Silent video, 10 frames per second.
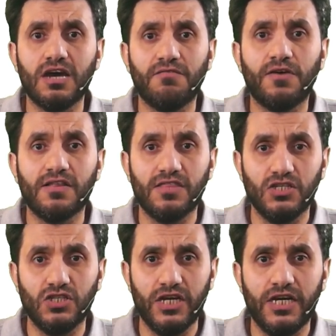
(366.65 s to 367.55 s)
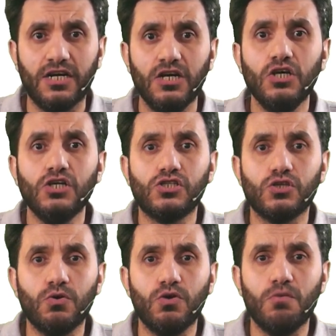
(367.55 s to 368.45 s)
cover this year,
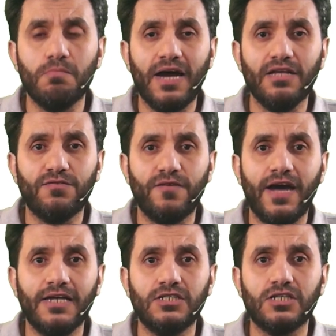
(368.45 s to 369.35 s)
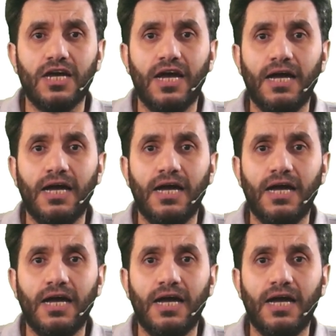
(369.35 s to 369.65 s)
so you might find